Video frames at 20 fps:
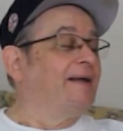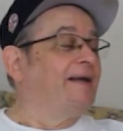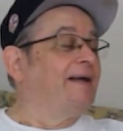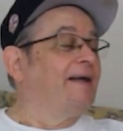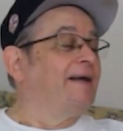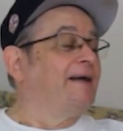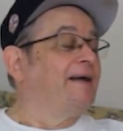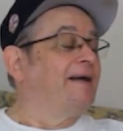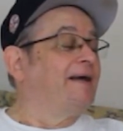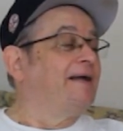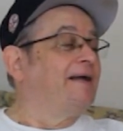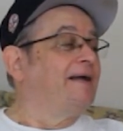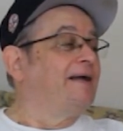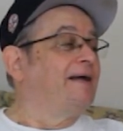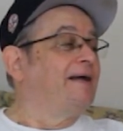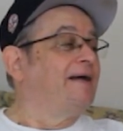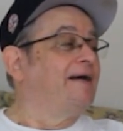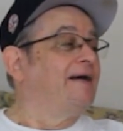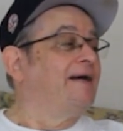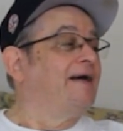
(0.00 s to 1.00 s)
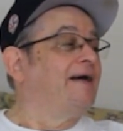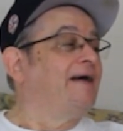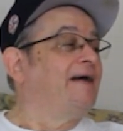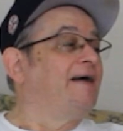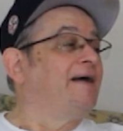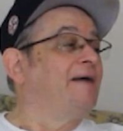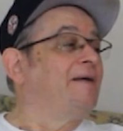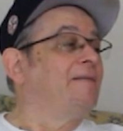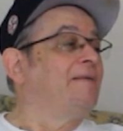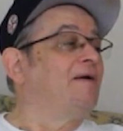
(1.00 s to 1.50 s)
You're a DiMaggio fan,
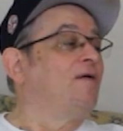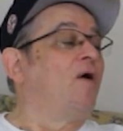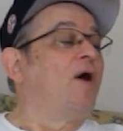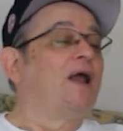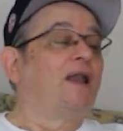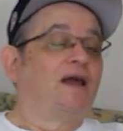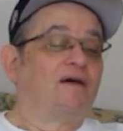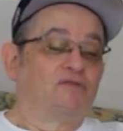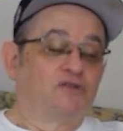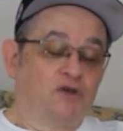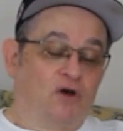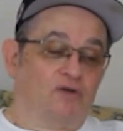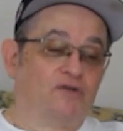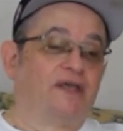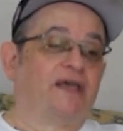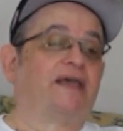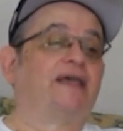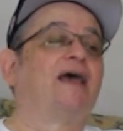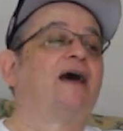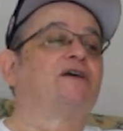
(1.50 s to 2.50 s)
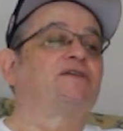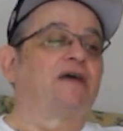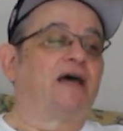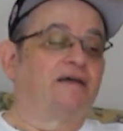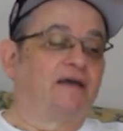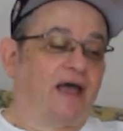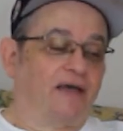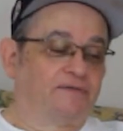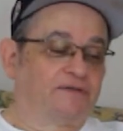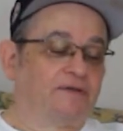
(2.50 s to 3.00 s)
too? You're an Italian. I love Joe D, yes.
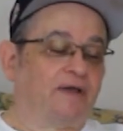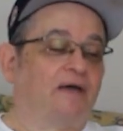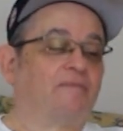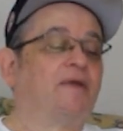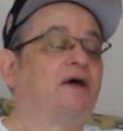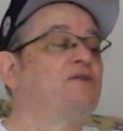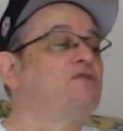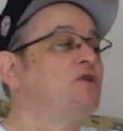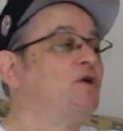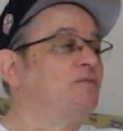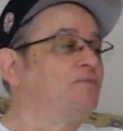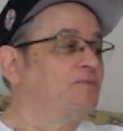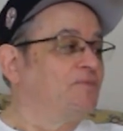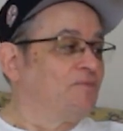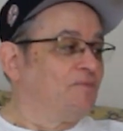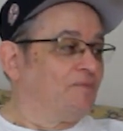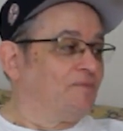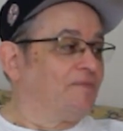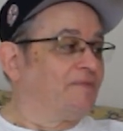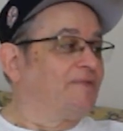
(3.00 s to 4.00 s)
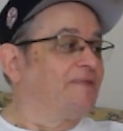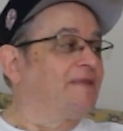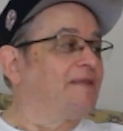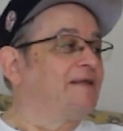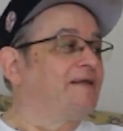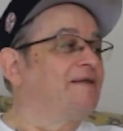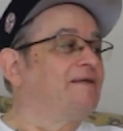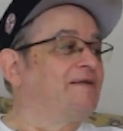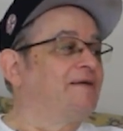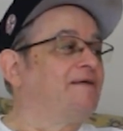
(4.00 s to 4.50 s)
I think you'd be a
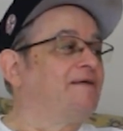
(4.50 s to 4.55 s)
DiMaggio